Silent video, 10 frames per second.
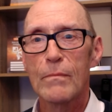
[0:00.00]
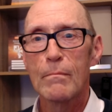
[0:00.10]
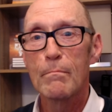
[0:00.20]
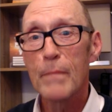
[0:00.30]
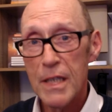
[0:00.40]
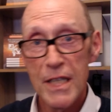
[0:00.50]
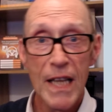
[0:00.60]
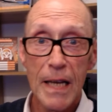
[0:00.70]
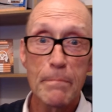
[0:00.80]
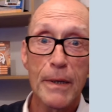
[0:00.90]
Must
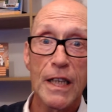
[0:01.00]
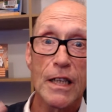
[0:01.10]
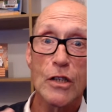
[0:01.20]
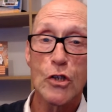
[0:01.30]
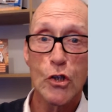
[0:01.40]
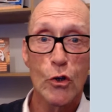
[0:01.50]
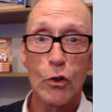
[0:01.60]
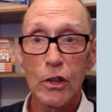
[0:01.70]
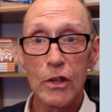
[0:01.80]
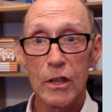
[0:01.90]
they be
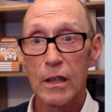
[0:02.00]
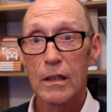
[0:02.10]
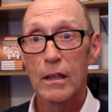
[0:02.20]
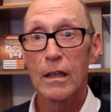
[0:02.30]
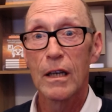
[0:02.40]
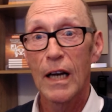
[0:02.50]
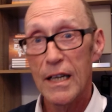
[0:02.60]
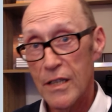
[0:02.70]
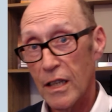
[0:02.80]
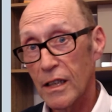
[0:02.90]
insured
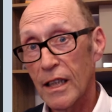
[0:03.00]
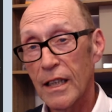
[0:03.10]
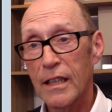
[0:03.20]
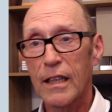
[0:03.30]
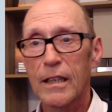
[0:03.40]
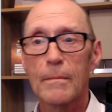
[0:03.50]
as a learner?